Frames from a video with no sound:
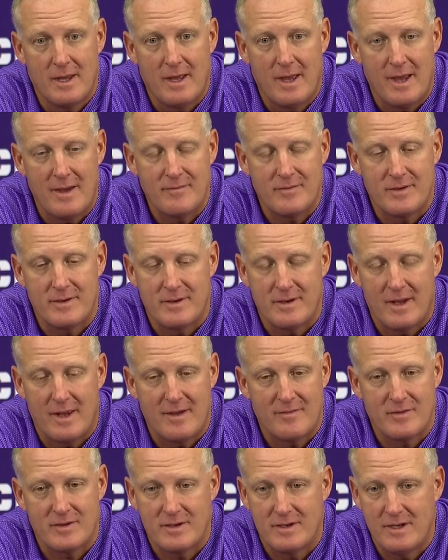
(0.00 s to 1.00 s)
having
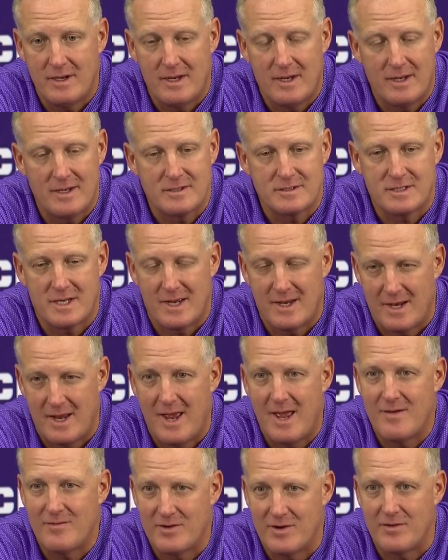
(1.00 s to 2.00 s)
having D Hints and
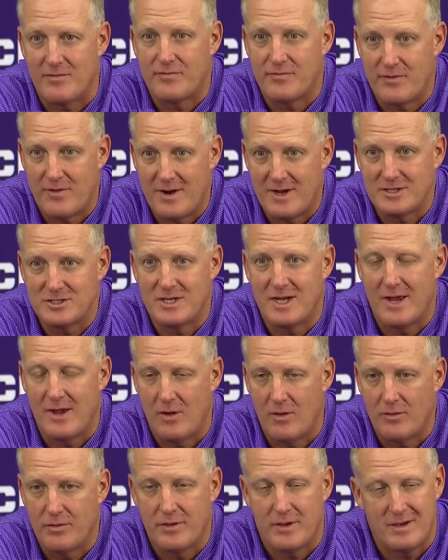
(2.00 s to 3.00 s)
having a fresh,
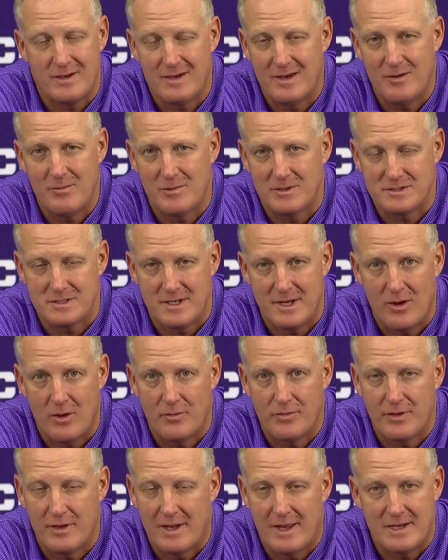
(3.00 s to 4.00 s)
healthy D wasn't
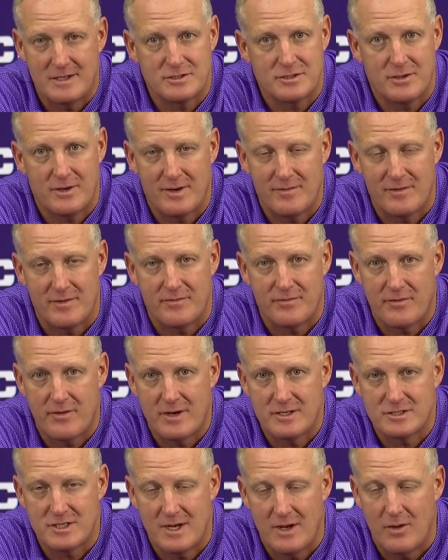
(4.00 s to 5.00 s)
healthy last year. Having a
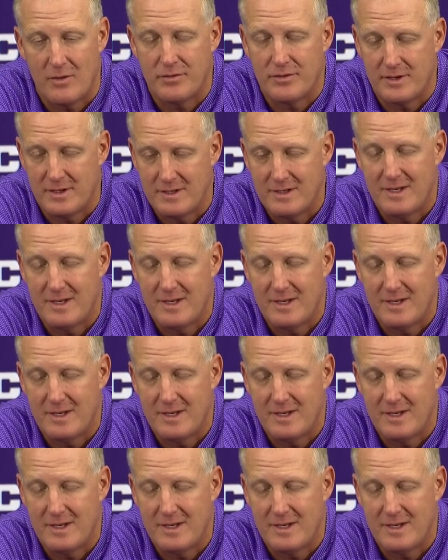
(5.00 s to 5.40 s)
fresh, healthy